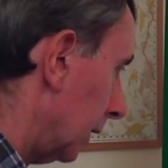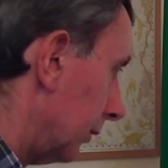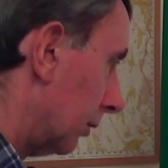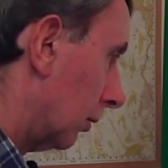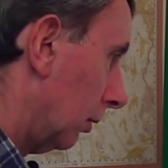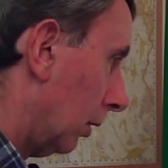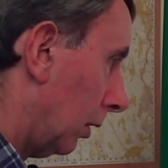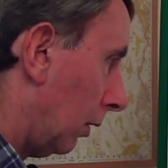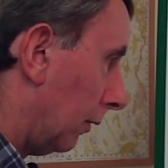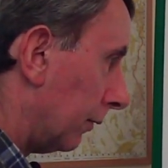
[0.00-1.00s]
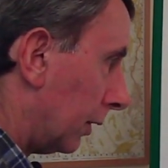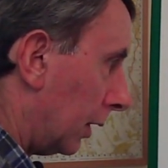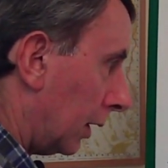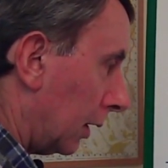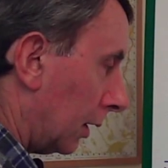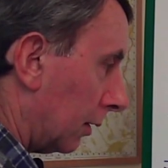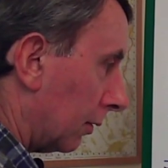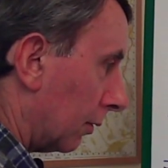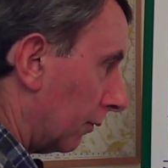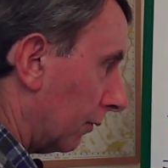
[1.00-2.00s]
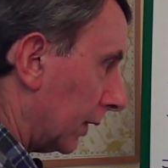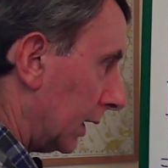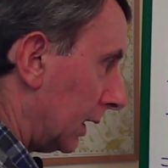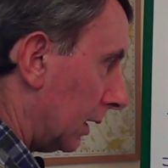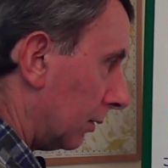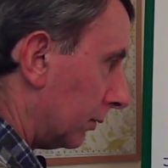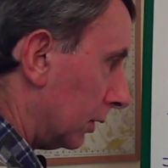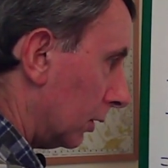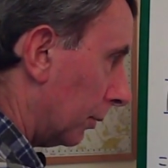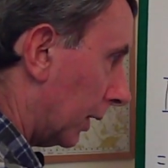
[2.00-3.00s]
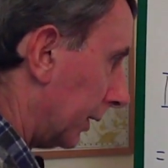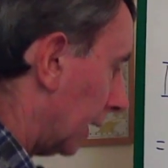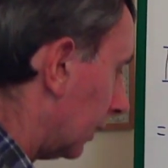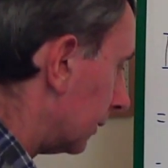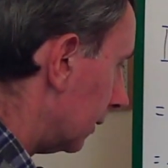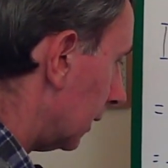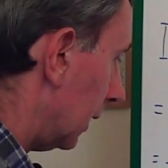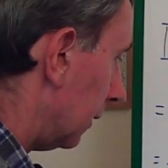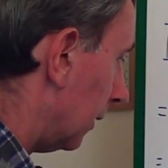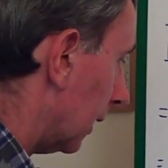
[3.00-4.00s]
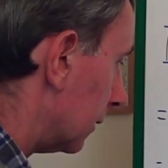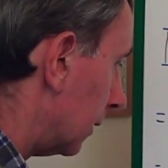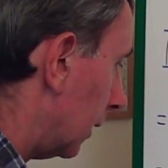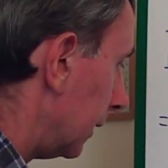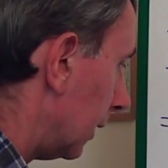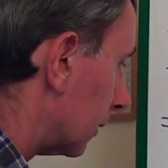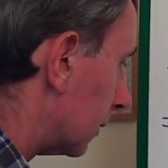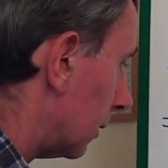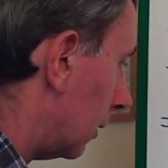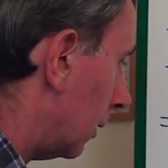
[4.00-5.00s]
integral of v du by dx is e to the x sine x,